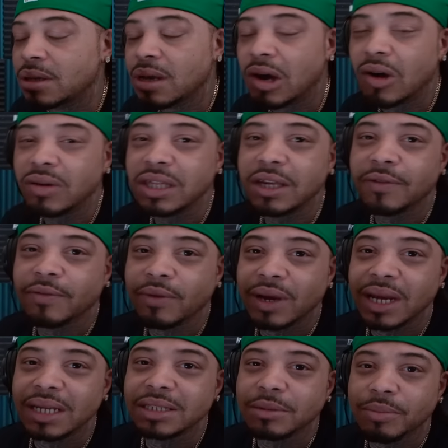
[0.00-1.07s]
Only your
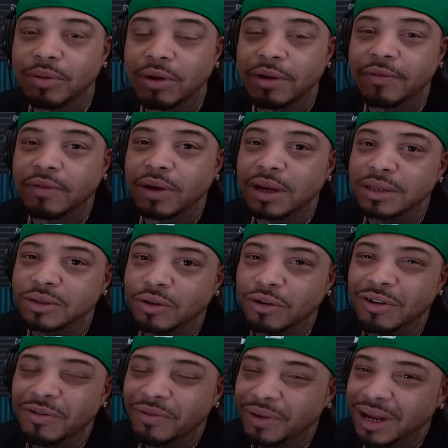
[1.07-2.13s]
friends, your boyfriends,
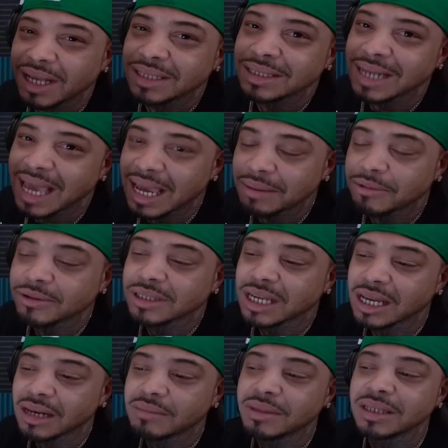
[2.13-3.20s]
girlfriends, neighbors,
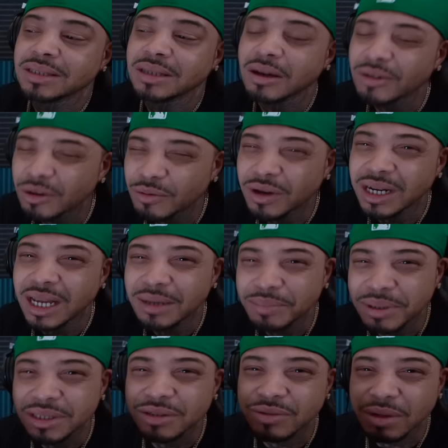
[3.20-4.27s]
enemies, they're the one that'll
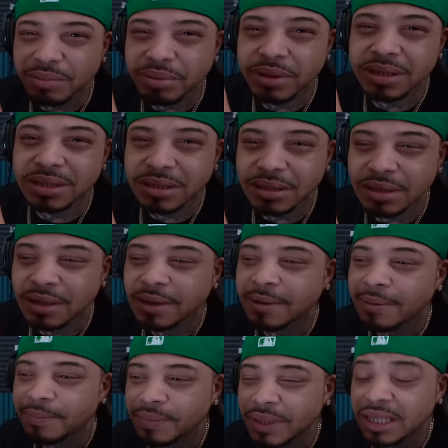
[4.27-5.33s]
put you in prison.
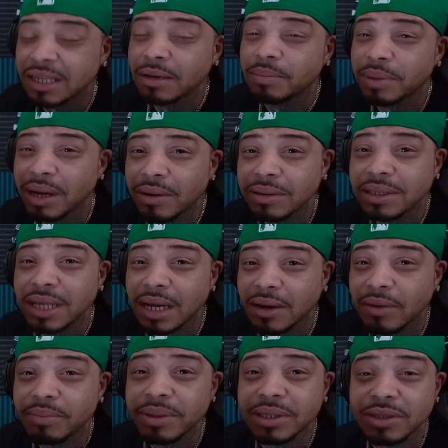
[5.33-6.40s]
Your parents not
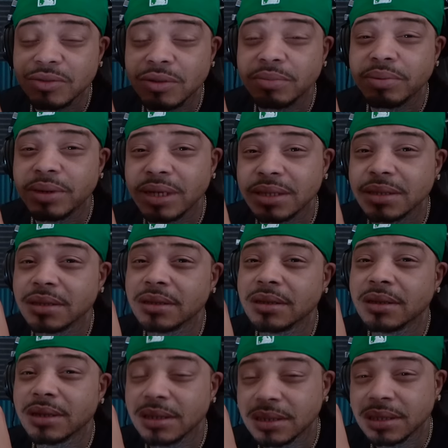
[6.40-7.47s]
going to put you in prison.
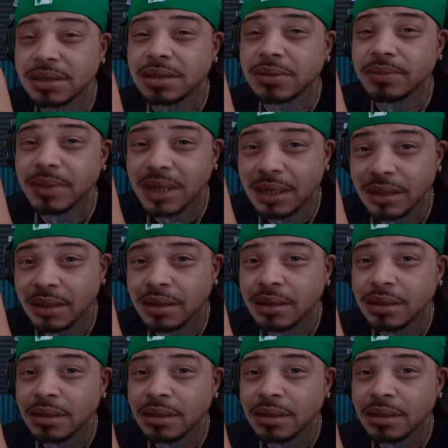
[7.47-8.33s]
Listen to me.